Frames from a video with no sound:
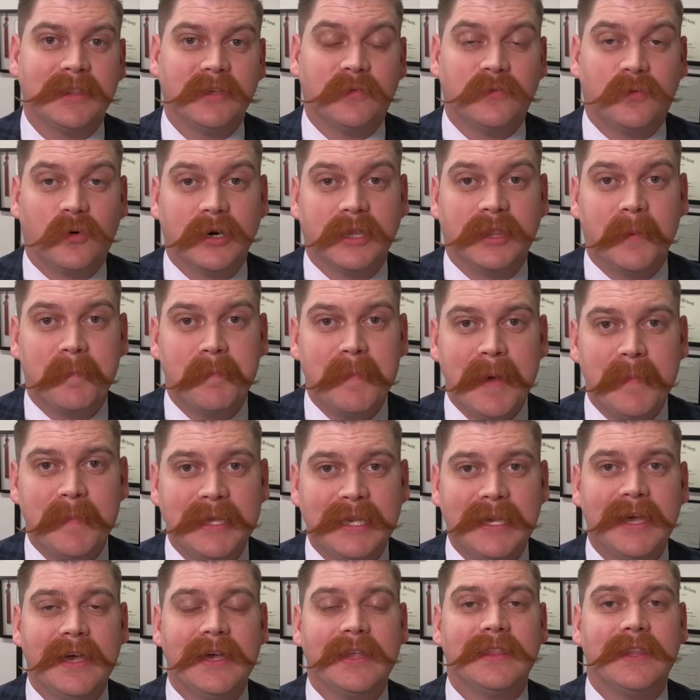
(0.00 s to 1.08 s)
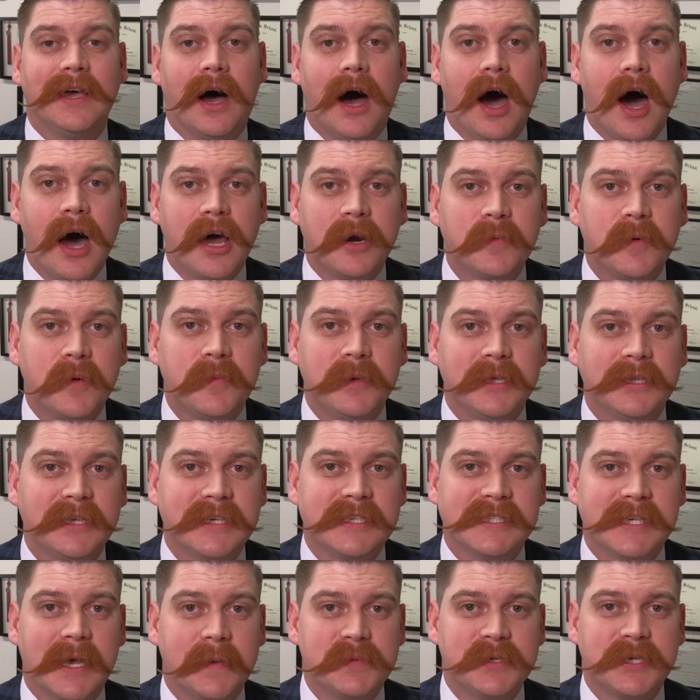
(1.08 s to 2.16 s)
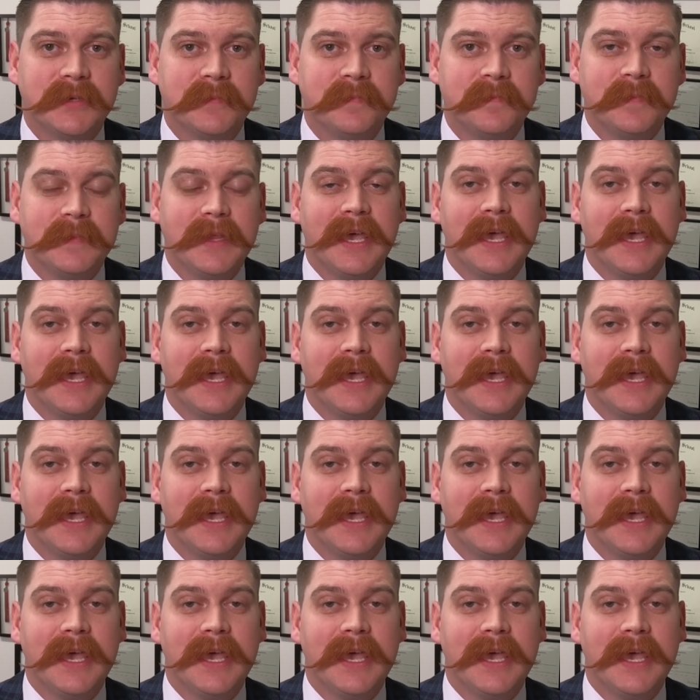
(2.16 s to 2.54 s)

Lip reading: the Fourth Amendment, the automobile exception,